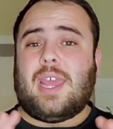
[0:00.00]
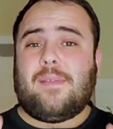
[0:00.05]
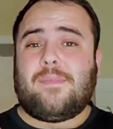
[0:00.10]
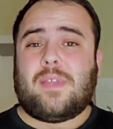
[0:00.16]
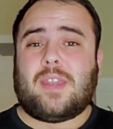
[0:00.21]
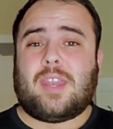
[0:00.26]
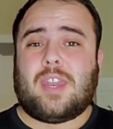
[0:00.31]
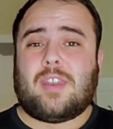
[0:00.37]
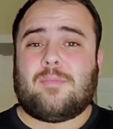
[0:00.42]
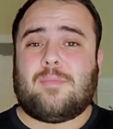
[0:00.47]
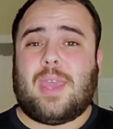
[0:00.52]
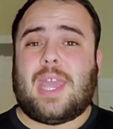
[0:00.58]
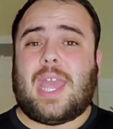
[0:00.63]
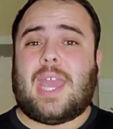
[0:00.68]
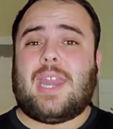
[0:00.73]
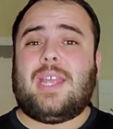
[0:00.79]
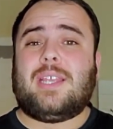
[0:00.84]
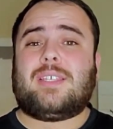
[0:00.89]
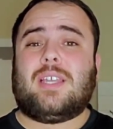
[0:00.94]
that didn't make
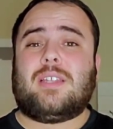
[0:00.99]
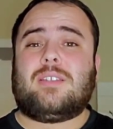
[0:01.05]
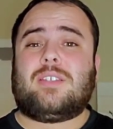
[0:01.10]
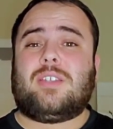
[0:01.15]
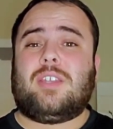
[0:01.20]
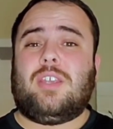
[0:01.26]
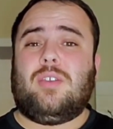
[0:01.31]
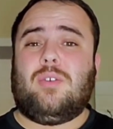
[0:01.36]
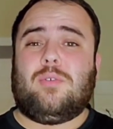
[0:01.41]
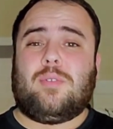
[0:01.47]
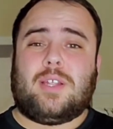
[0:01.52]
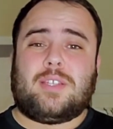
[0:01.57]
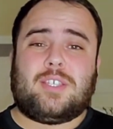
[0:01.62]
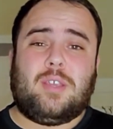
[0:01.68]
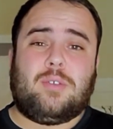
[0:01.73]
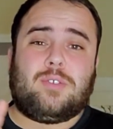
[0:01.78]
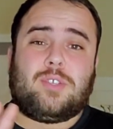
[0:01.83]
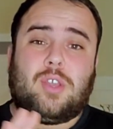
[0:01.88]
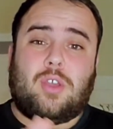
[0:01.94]
any sense to you,
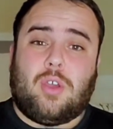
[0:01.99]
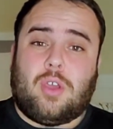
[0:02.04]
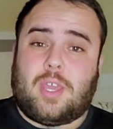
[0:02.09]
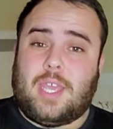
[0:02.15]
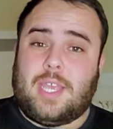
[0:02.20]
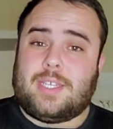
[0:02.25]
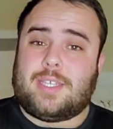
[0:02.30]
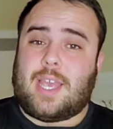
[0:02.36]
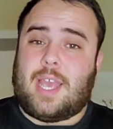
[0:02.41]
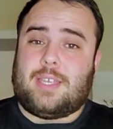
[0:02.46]
let's use cookies as